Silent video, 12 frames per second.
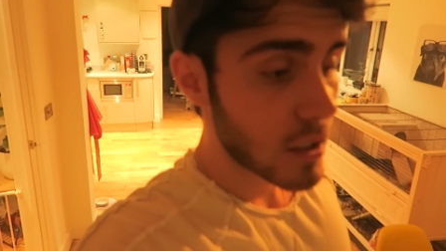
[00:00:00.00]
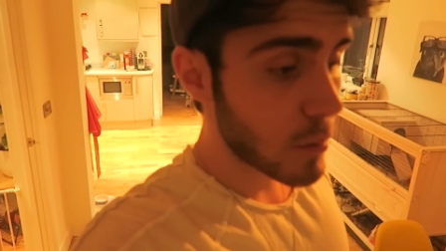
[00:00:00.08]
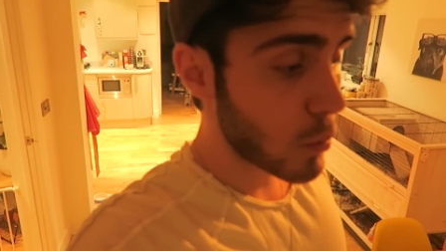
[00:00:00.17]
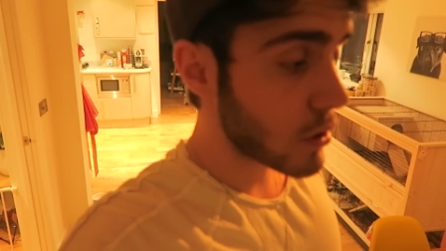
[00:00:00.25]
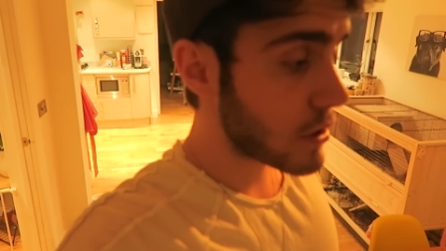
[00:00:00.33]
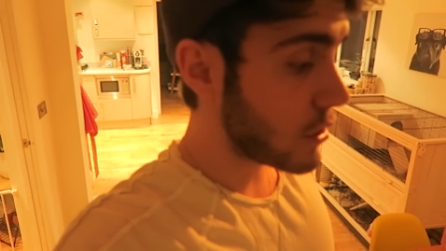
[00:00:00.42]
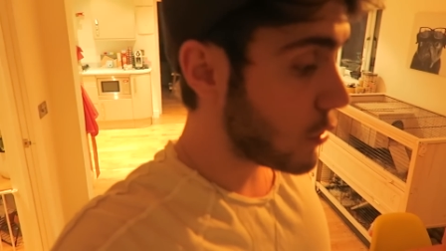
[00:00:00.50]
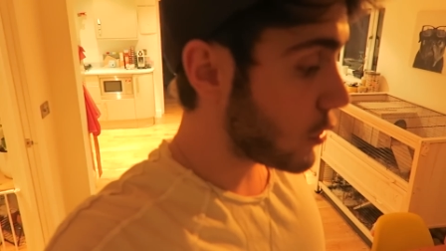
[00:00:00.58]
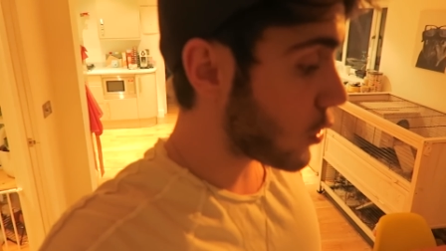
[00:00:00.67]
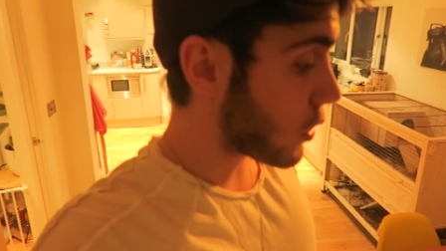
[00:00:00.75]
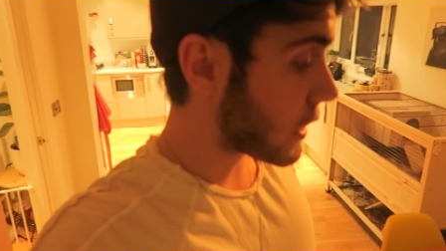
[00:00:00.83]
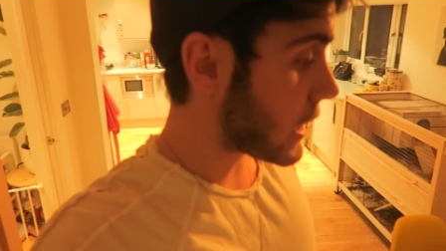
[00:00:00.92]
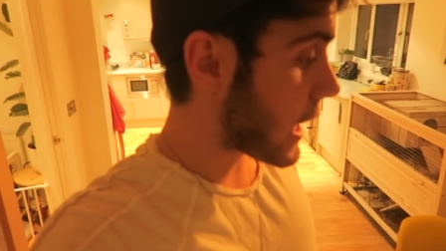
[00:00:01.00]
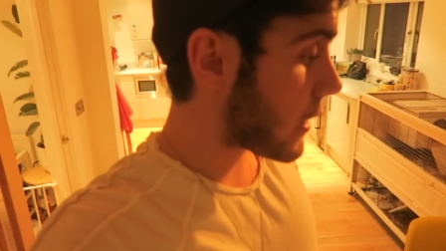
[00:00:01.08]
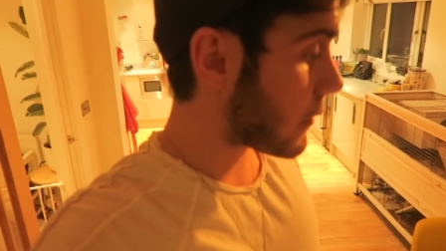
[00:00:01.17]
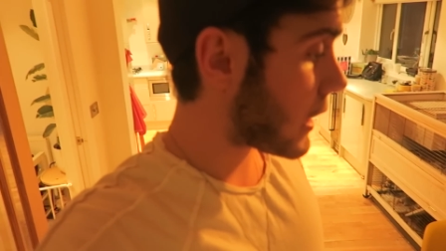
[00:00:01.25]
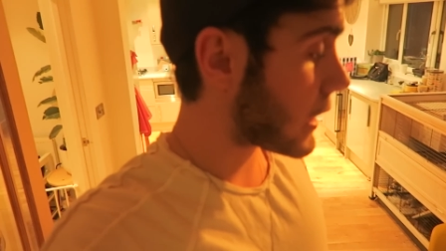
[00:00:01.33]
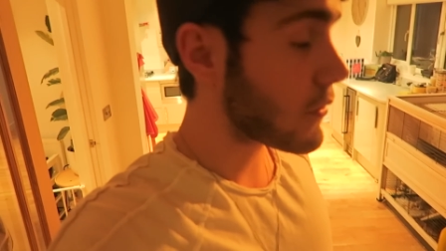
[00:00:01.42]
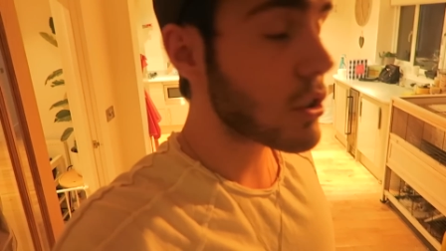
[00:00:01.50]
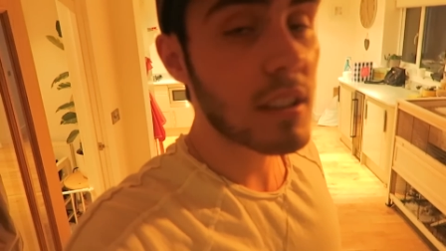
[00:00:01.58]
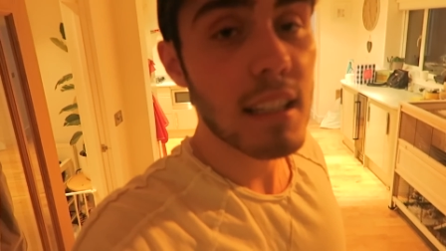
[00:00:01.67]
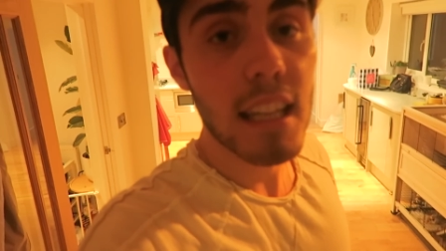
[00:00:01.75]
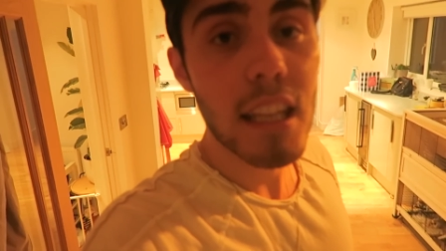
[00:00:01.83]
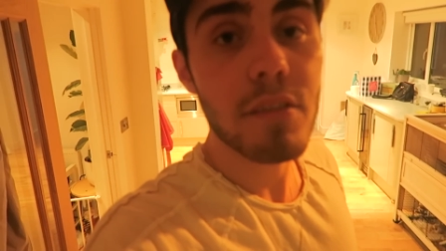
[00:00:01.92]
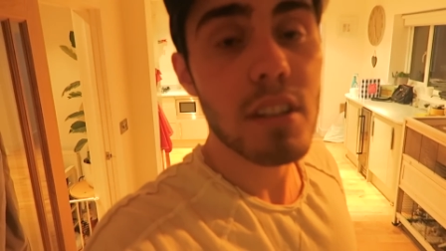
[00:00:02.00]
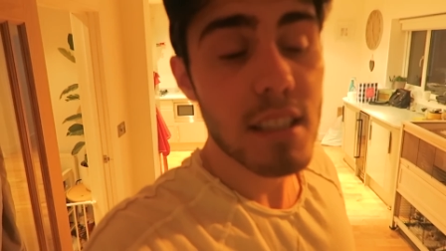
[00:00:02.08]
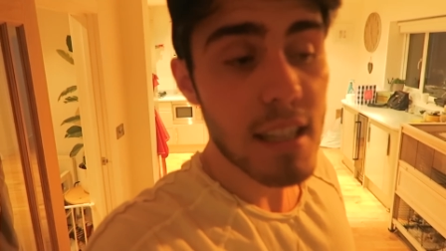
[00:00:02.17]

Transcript: towards New York yet. And I've got to leave in